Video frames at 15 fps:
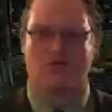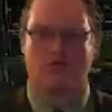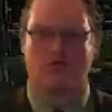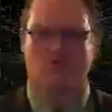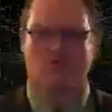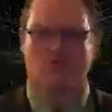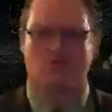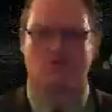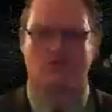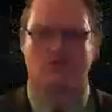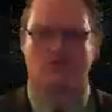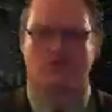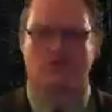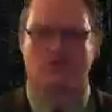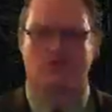
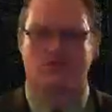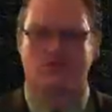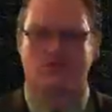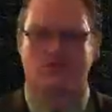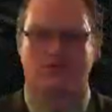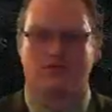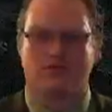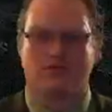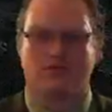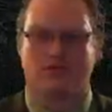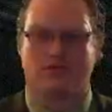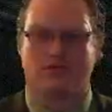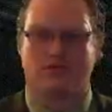No one is speaking in this clip.